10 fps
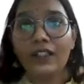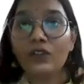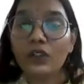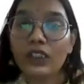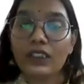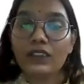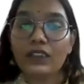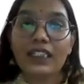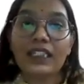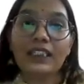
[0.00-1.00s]
So these
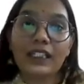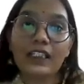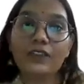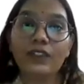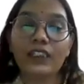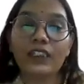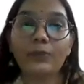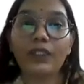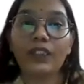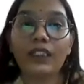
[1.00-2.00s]
three things will
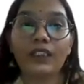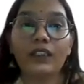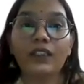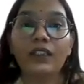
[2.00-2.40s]
keep any